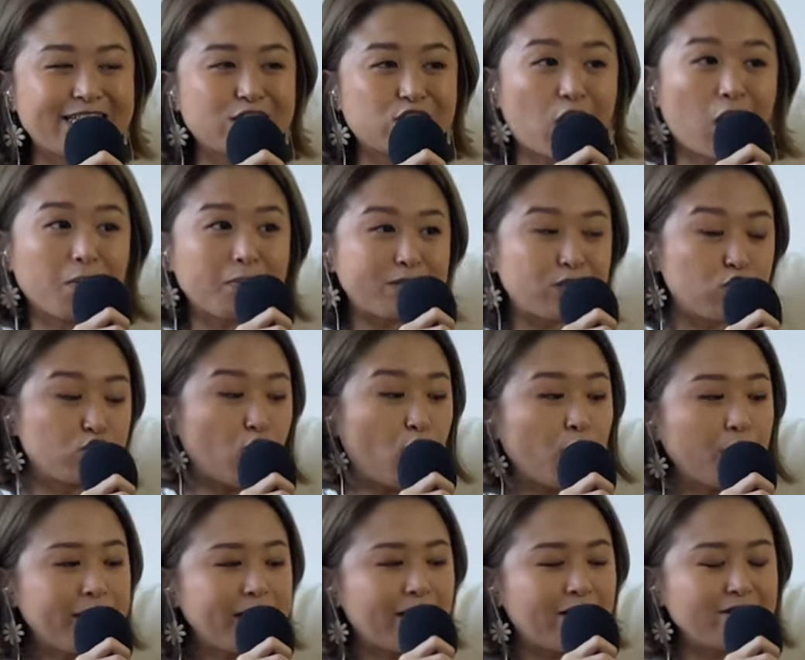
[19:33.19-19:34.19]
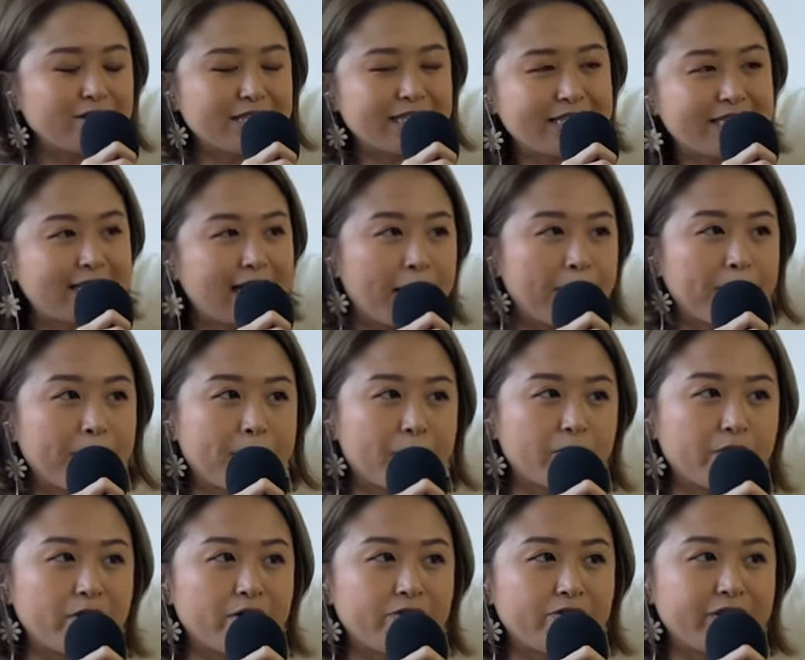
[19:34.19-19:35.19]
So I was drawing all this
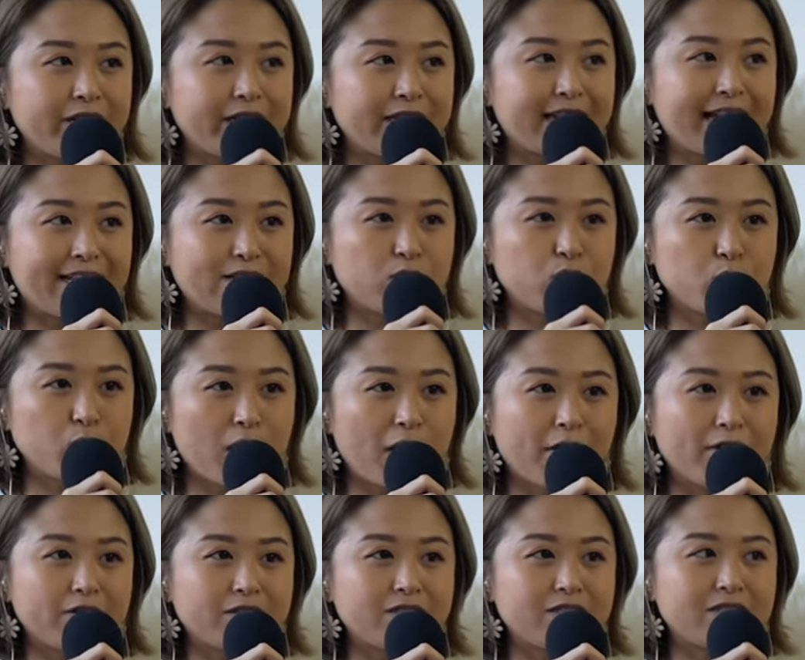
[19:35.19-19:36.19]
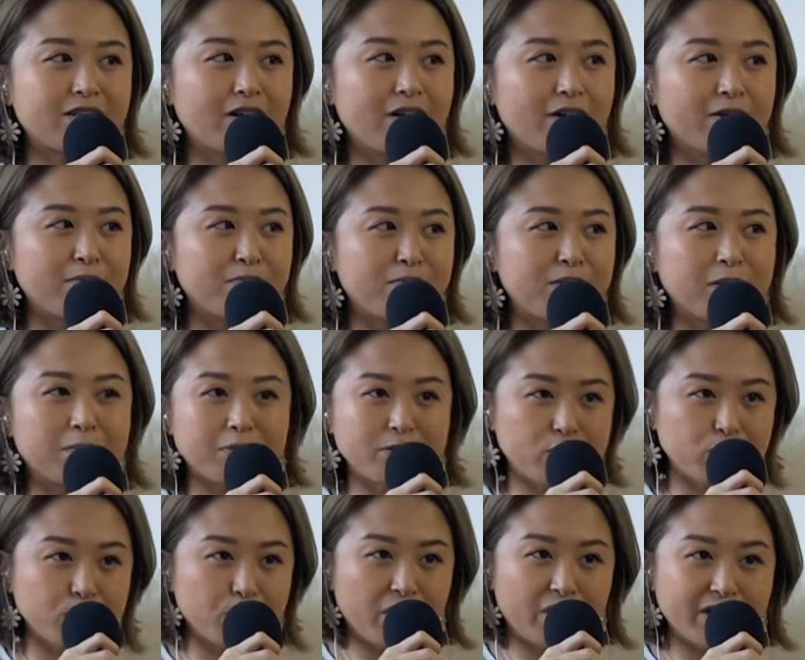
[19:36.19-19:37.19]
temporary tattoo arts on
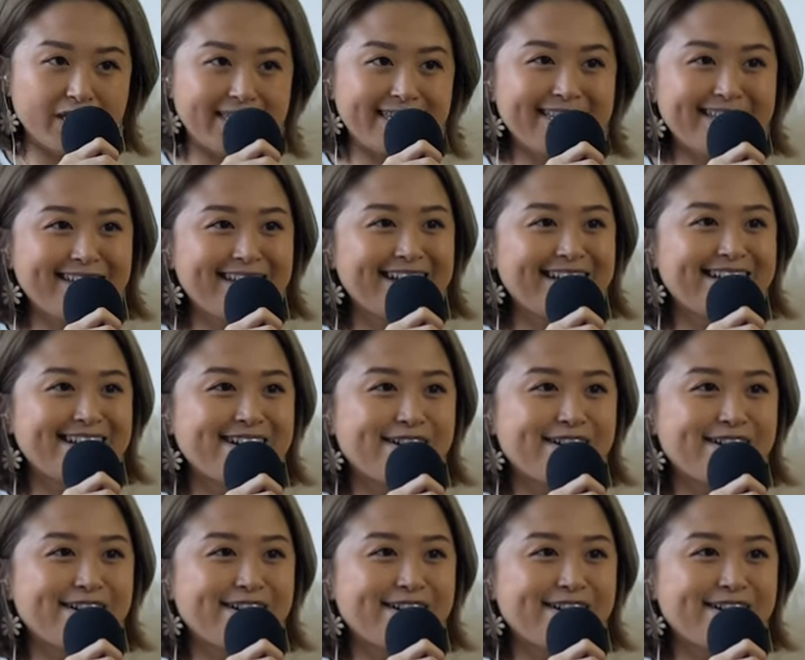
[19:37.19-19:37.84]
people's body